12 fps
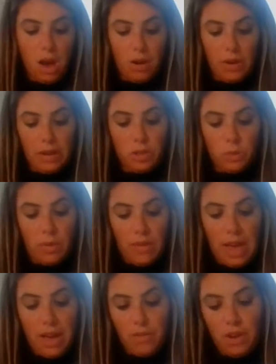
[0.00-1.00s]
All right, so we have a
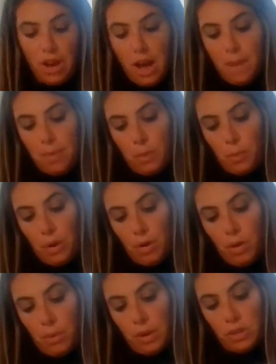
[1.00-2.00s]
half a cup that we are
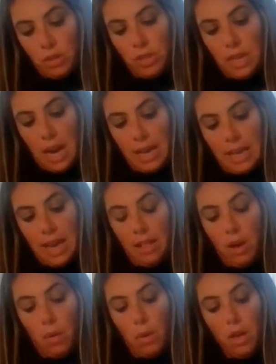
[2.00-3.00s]
going to dye
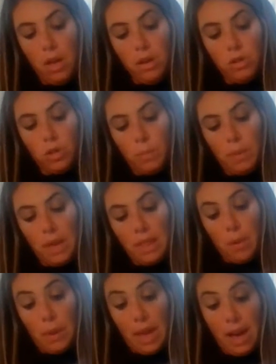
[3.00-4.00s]
yellow. So being
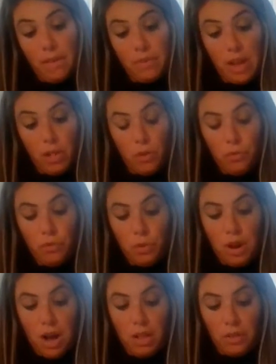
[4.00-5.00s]
that we have yellow food
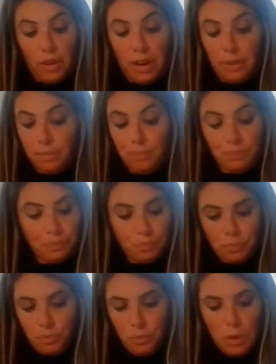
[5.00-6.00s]
coloring,
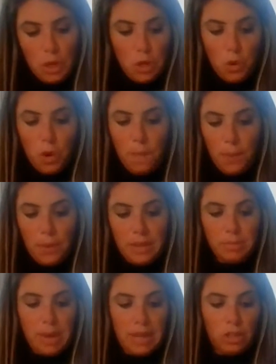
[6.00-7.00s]
you can put
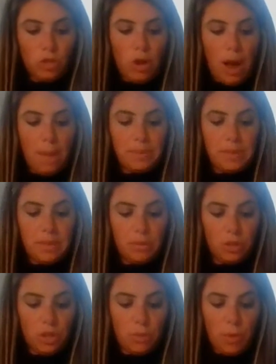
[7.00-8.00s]
as many drops,
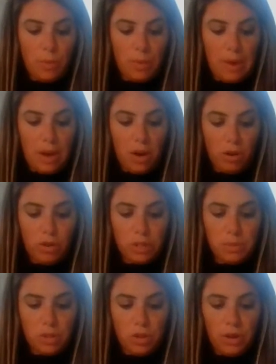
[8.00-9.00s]
similar to when we made our
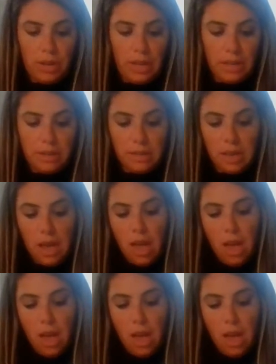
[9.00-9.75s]
Christmas cookies.